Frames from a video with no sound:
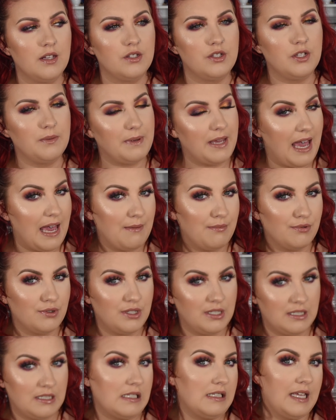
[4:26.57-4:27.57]
to be able
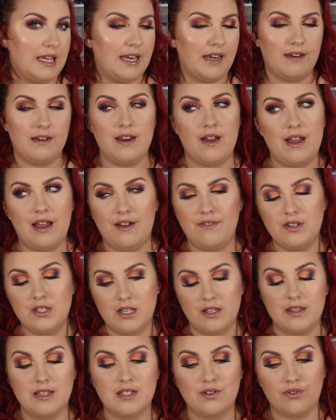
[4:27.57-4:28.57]
to delete it. Now, I haven't
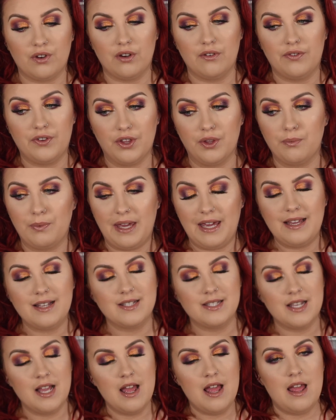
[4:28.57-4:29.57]
done this for a few
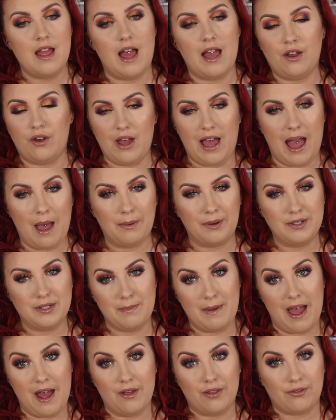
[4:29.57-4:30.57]
weeks. I got hacked
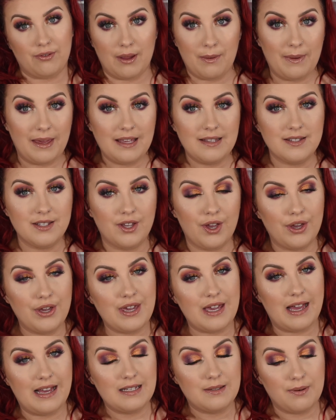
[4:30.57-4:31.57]
about 3 weeks ago.
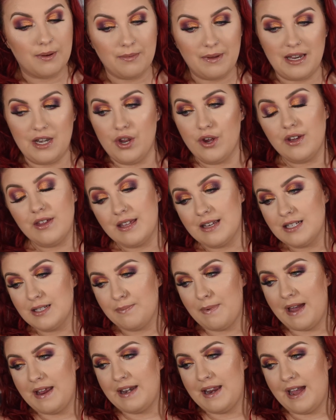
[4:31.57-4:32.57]
You guys probably know this
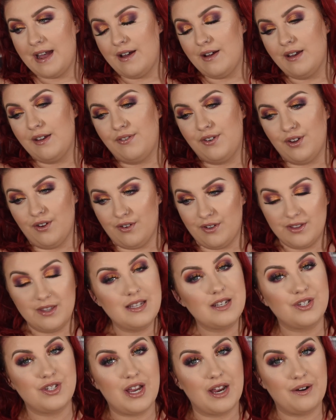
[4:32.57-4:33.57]
by now. If you're on
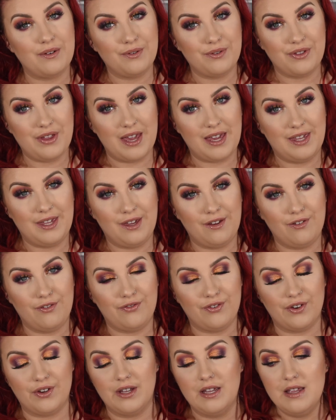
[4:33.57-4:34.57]
this channel, thank you
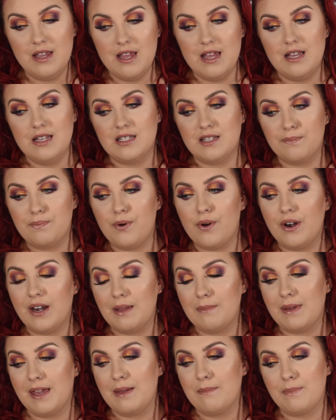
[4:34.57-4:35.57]
for
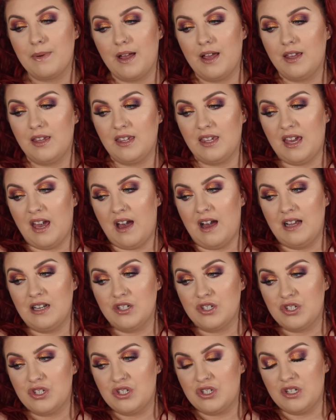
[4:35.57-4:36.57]
supporting me. But yeah,
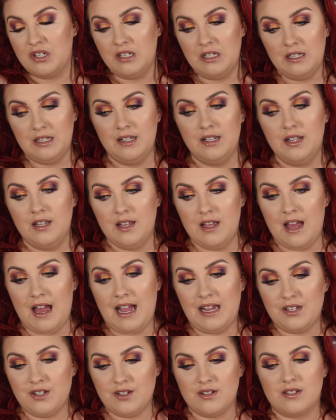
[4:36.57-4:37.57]

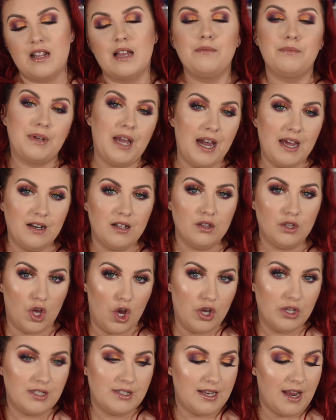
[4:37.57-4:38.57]
I'm kind of
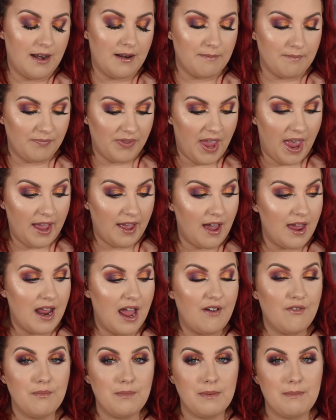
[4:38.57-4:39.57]
lost and I kind of
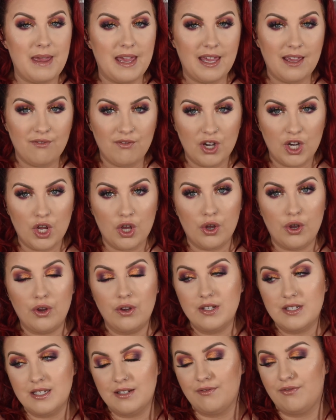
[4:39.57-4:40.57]
haven't been making
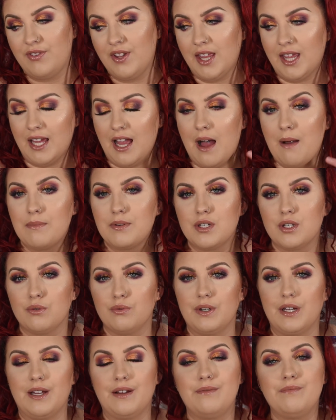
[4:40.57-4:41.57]
videos and feeling up
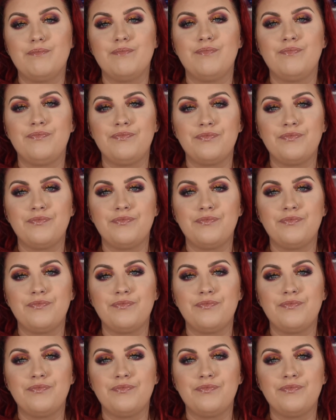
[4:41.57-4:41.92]
to it.